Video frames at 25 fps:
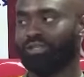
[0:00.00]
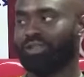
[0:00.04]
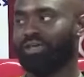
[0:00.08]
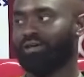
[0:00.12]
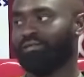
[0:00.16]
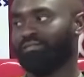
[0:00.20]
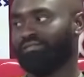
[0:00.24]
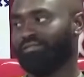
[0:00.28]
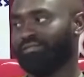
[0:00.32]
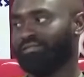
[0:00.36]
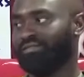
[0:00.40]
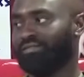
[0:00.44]

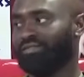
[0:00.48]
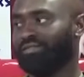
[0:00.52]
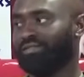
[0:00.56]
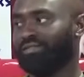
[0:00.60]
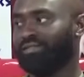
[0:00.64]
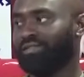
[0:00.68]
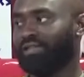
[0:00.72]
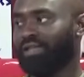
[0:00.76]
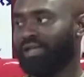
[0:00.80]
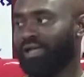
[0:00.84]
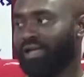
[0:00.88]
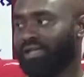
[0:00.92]
love.
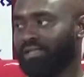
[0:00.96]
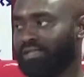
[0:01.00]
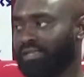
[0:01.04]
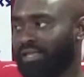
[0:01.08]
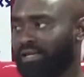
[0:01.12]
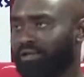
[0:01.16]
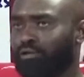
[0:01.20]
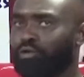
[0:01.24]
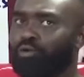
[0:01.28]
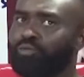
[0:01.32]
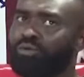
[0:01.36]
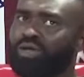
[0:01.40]
Okay. I
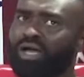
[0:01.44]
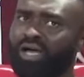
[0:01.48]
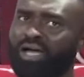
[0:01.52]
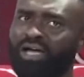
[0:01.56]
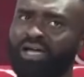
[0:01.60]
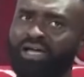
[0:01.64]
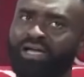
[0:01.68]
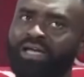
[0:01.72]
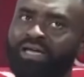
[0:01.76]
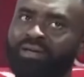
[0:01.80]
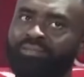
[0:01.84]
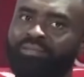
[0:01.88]
tell you bia,
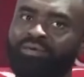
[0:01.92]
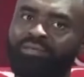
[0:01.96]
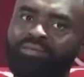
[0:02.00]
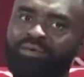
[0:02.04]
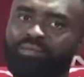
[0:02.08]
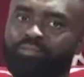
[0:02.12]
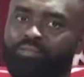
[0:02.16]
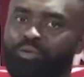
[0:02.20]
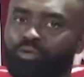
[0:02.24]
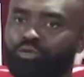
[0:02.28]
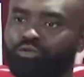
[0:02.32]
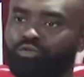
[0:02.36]

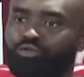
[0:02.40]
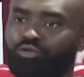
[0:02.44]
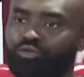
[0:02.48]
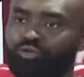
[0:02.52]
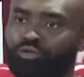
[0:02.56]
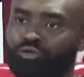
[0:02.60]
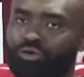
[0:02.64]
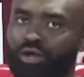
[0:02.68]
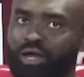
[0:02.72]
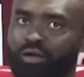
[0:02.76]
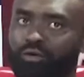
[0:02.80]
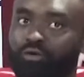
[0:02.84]
me post no
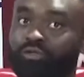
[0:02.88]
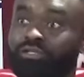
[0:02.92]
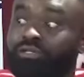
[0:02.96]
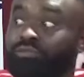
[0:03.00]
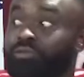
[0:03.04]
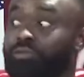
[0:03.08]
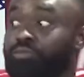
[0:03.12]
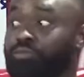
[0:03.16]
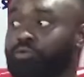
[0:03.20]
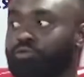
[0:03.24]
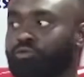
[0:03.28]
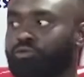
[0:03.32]
kura ro,
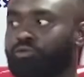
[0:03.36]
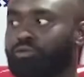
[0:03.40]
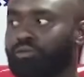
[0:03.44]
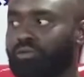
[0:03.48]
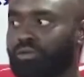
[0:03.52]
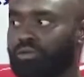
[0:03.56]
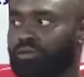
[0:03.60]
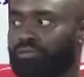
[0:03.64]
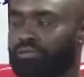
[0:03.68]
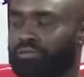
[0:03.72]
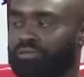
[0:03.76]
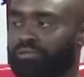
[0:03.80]
timi post me.
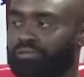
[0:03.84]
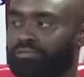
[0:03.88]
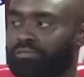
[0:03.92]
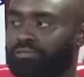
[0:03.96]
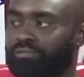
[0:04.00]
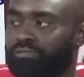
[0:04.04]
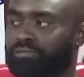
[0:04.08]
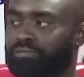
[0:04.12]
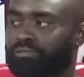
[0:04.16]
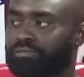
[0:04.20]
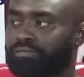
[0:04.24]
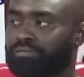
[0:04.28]

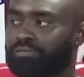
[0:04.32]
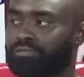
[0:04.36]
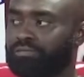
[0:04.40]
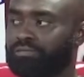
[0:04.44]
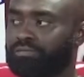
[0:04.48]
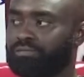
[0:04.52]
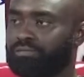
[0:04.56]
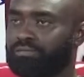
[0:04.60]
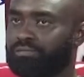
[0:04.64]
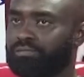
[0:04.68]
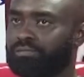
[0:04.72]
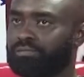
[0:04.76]

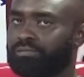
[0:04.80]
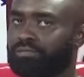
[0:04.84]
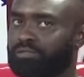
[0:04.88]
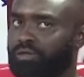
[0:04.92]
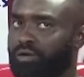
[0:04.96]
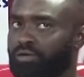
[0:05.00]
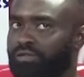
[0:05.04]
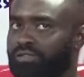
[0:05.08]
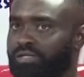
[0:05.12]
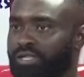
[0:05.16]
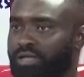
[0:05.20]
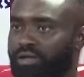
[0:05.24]
So
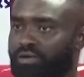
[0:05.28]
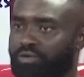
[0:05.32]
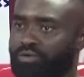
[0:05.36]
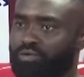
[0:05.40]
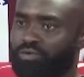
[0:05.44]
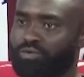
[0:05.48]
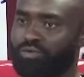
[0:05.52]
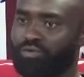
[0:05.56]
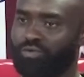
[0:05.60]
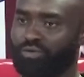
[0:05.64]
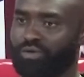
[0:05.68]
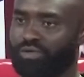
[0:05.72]
I was like,
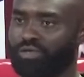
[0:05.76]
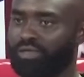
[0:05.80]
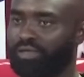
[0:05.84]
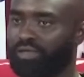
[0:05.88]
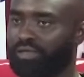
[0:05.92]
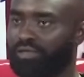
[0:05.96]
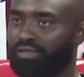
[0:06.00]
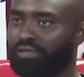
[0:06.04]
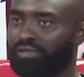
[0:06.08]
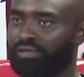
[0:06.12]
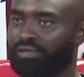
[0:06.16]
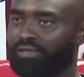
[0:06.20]
"Oh,
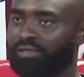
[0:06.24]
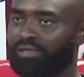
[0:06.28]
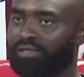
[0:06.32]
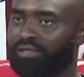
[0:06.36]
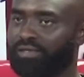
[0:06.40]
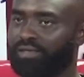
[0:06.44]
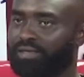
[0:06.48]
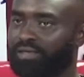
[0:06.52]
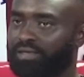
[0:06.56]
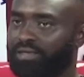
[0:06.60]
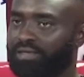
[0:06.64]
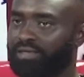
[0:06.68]
okay."
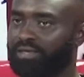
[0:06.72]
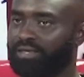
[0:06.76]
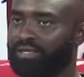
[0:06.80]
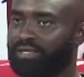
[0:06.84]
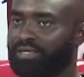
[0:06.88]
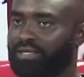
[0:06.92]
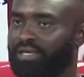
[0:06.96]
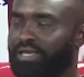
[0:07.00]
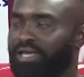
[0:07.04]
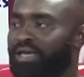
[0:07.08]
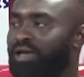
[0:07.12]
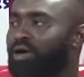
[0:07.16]

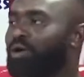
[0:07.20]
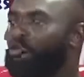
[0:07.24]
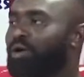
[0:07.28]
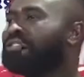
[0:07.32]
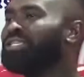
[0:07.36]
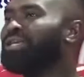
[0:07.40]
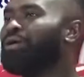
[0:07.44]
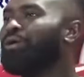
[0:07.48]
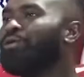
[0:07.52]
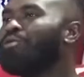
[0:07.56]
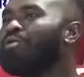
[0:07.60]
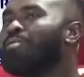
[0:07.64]
O
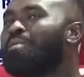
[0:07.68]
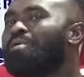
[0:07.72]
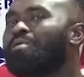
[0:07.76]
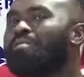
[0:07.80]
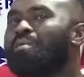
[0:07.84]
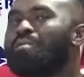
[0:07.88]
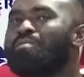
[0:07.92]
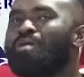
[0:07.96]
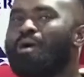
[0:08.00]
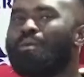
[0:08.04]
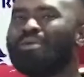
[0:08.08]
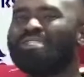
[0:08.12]
se onu
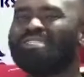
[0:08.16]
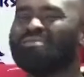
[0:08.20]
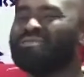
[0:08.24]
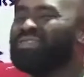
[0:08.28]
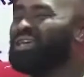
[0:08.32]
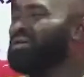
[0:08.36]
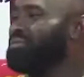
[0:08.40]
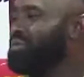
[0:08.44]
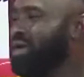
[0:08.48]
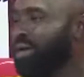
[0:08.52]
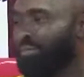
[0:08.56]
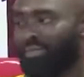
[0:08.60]
no bi obetimi
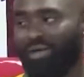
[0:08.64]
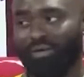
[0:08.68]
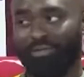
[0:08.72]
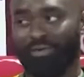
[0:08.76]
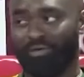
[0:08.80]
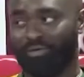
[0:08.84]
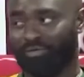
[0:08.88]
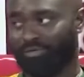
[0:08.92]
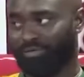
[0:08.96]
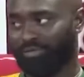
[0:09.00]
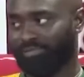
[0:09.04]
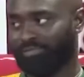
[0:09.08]
de bia be
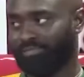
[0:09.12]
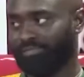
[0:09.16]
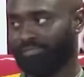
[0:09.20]
mo.